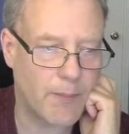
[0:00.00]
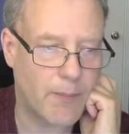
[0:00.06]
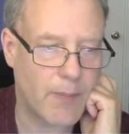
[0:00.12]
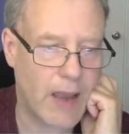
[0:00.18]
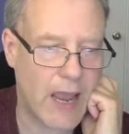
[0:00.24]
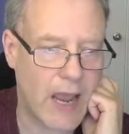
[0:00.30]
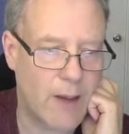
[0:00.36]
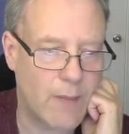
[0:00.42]

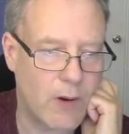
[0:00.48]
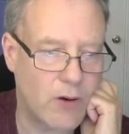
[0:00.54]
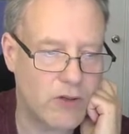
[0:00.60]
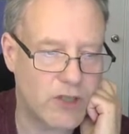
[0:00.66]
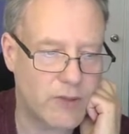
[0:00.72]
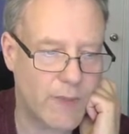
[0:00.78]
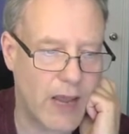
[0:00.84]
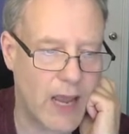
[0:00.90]
Bammo
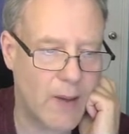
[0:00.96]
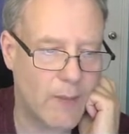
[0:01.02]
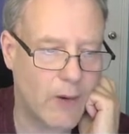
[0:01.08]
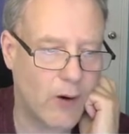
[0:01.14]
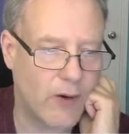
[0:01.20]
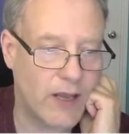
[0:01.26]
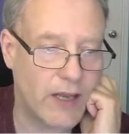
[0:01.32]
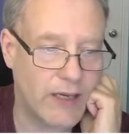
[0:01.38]

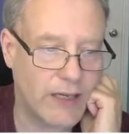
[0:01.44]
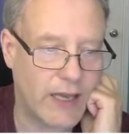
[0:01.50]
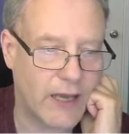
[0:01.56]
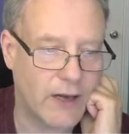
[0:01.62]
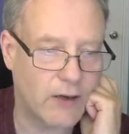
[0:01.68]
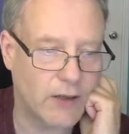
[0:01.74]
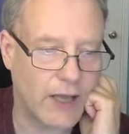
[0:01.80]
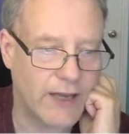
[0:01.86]
schmammo.
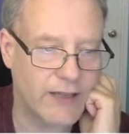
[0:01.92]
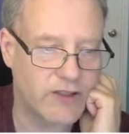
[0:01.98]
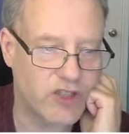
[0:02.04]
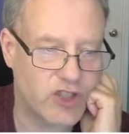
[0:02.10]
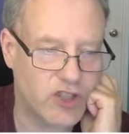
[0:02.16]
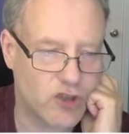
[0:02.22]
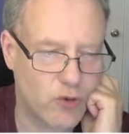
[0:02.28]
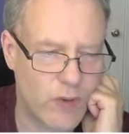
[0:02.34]
Indicator light,
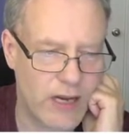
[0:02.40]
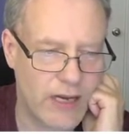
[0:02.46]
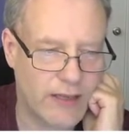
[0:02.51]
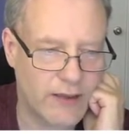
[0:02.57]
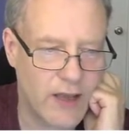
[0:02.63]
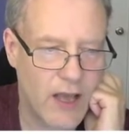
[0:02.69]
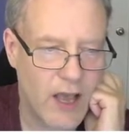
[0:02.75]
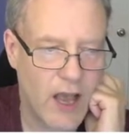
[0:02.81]
sweet.